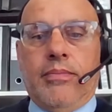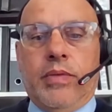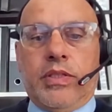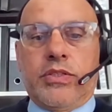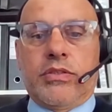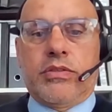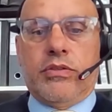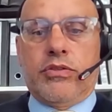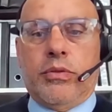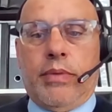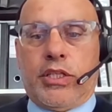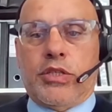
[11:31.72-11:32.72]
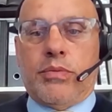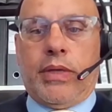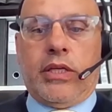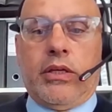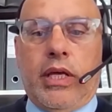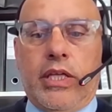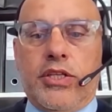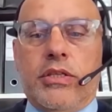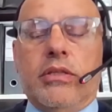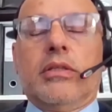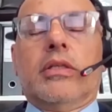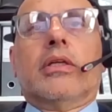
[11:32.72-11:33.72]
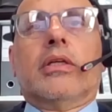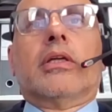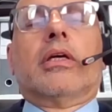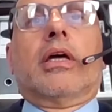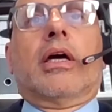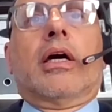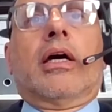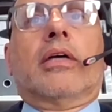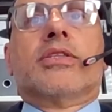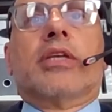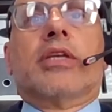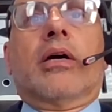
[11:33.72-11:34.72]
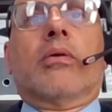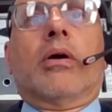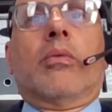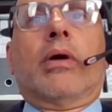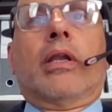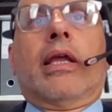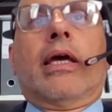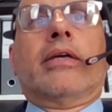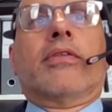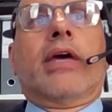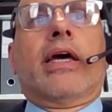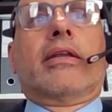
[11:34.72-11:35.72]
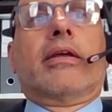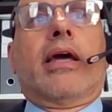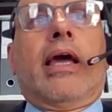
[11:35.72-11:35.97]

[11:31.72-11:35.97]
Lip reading: It's too much speculation. So I won't allow you that.